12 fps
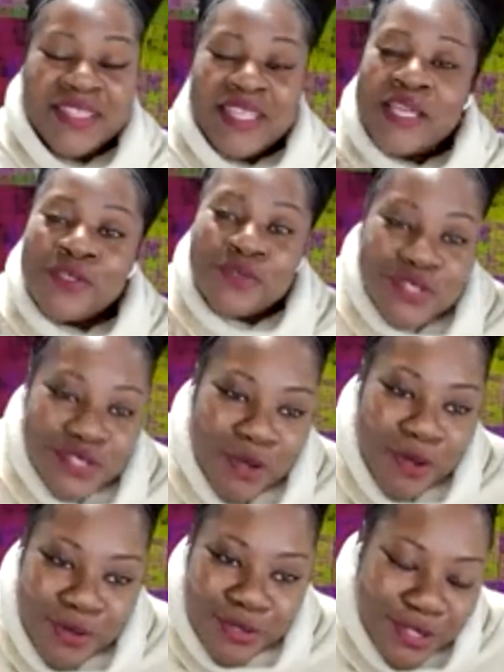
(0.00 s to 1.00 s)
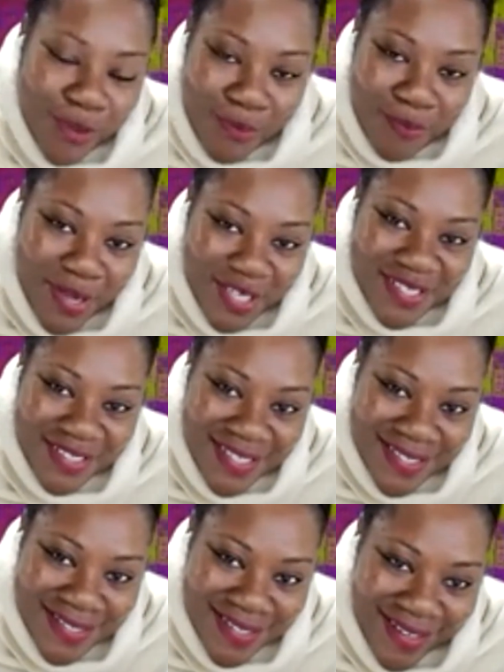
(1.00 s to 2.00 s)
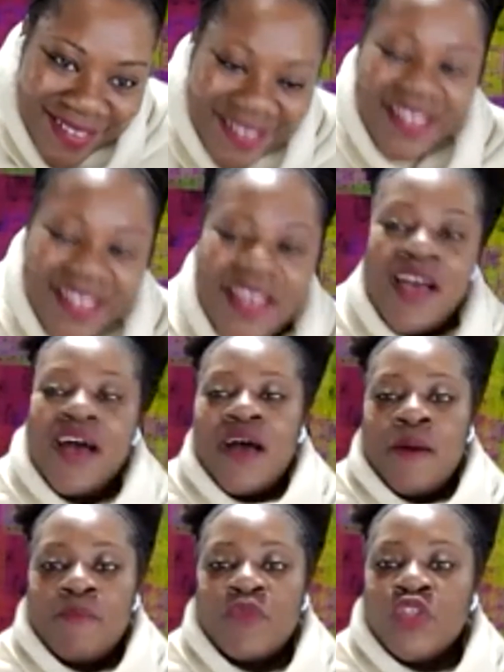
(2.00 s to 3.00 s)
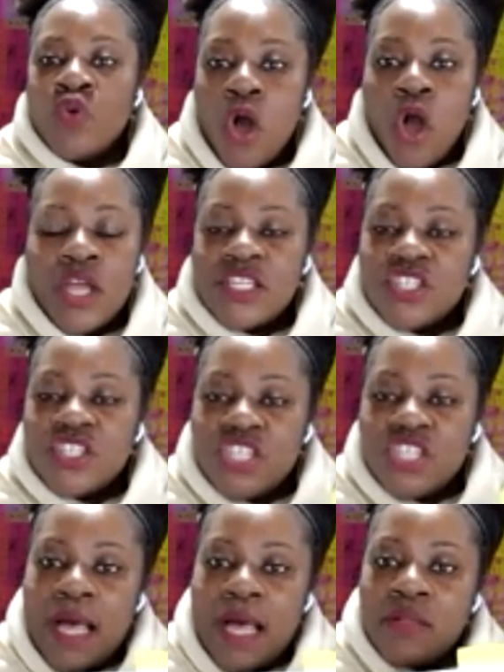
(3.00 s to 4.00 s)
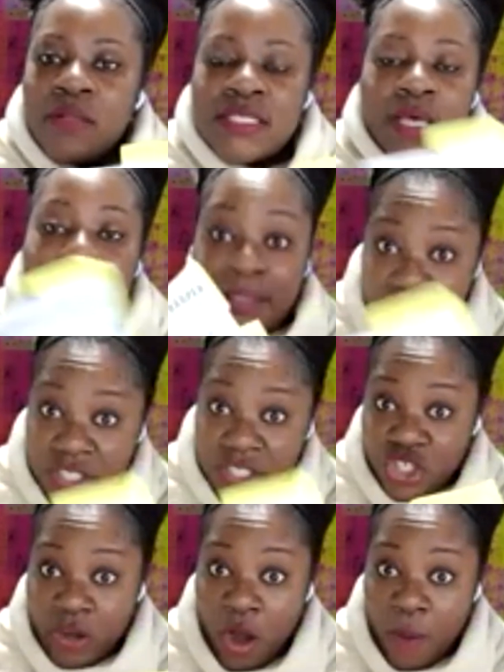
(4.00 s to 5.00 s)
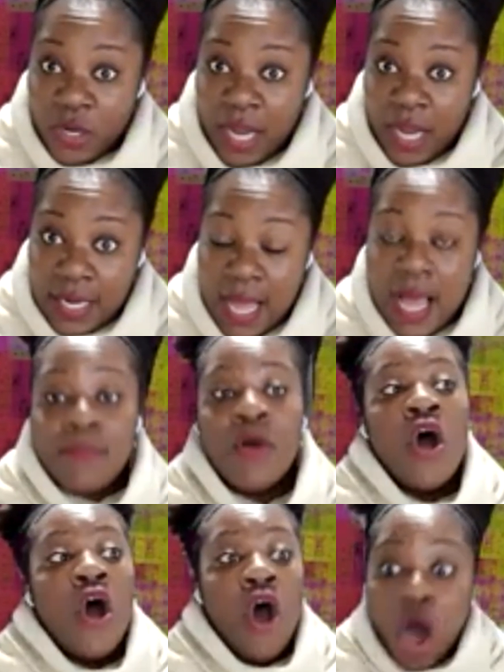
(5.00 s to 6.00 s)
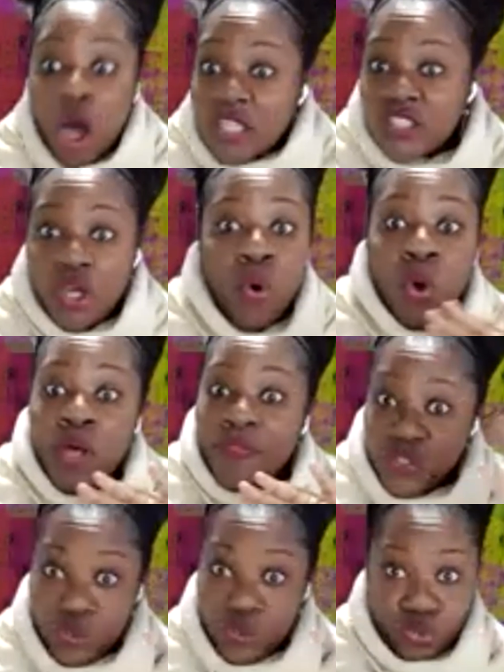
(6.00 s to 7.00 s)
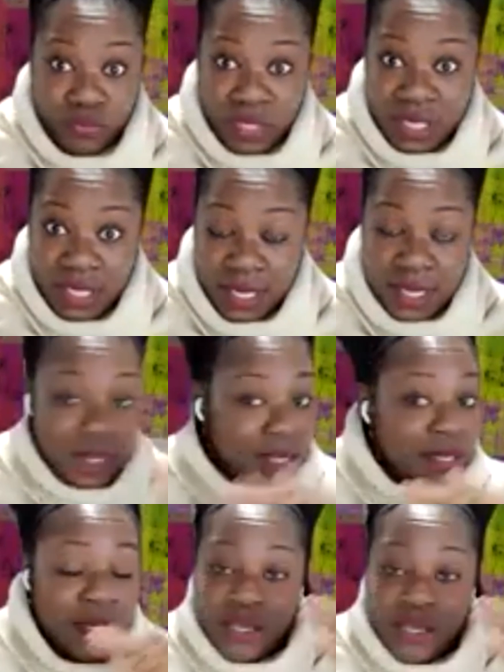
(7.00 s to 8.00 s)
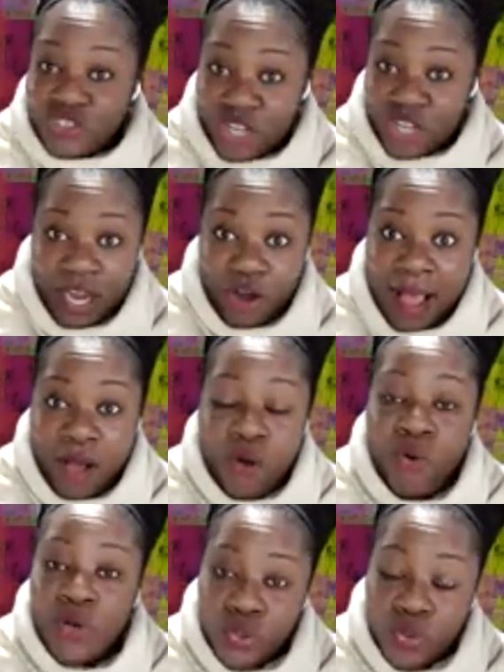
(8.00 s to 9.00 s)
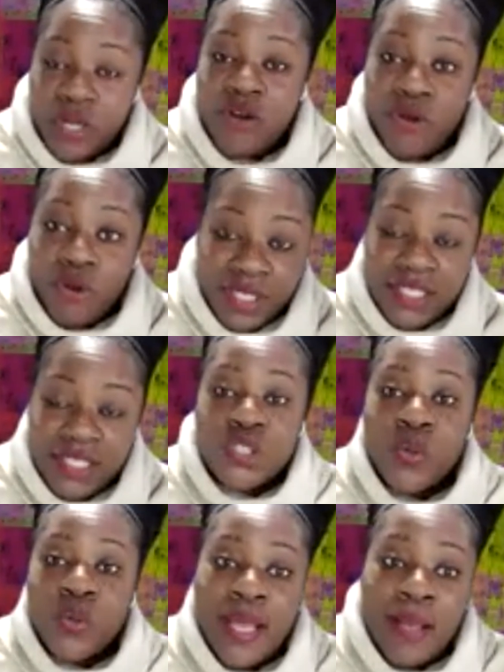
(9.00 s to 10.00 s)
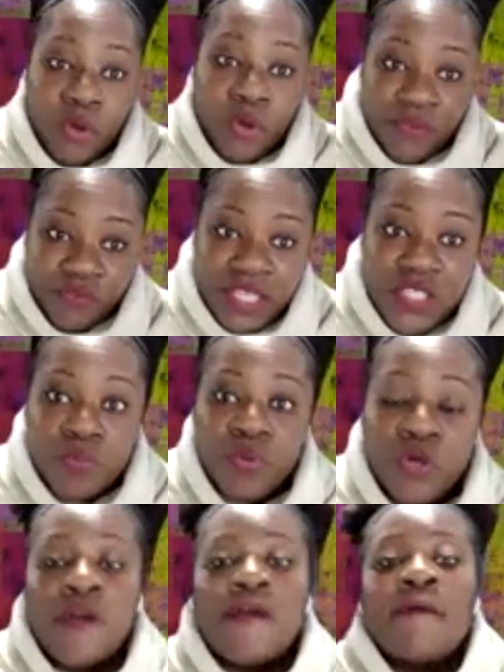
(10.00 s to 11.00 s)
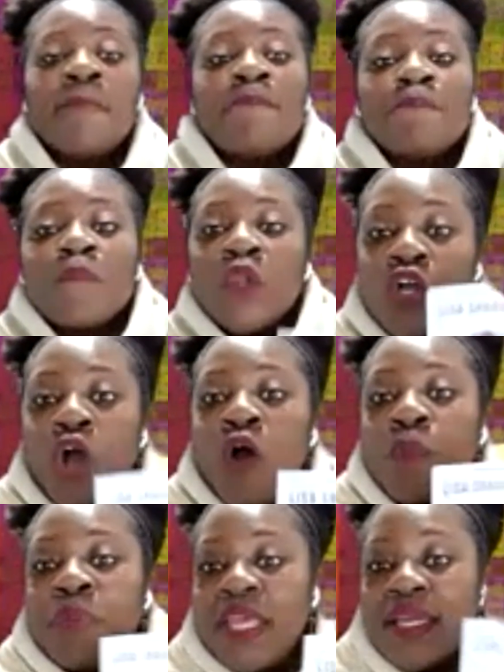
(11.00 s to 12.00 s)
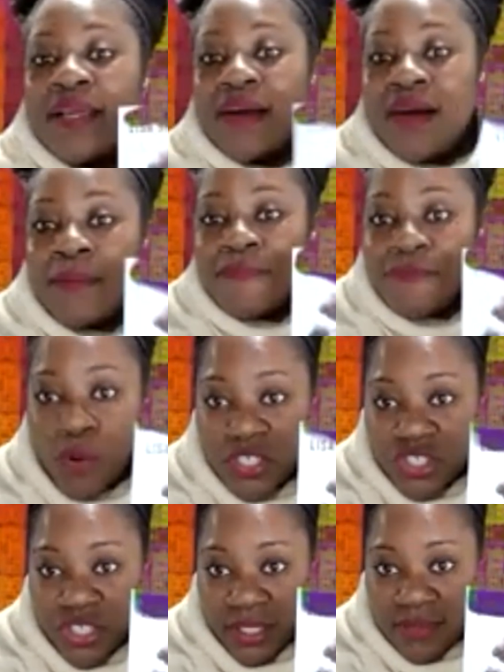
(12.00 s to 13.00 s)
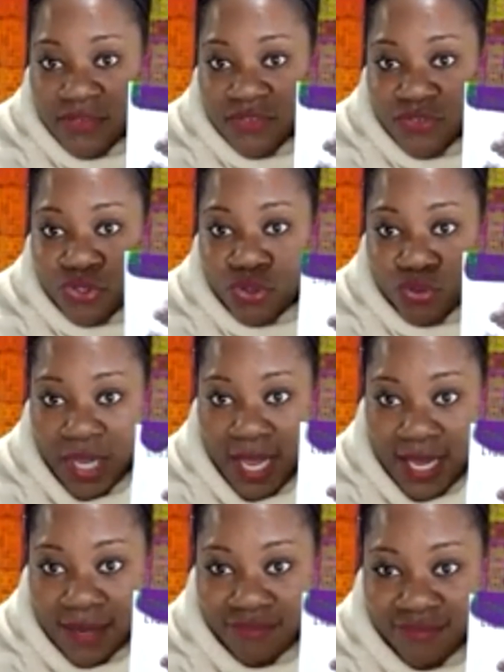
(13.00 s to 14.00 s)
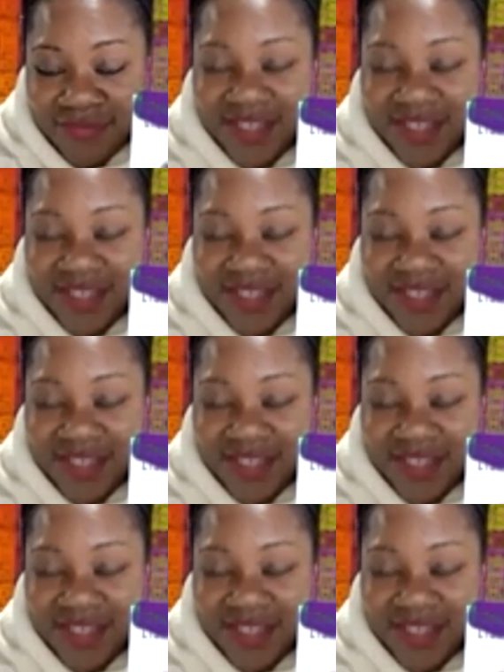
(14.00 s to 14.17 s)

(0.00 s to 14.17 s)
Thank you so much, Lisa. You all can check out Lisa at lisasharonharper.com. Also on the social media, check her out on Twitter, on Instagram, on Facebook. Go pick up Fortune today.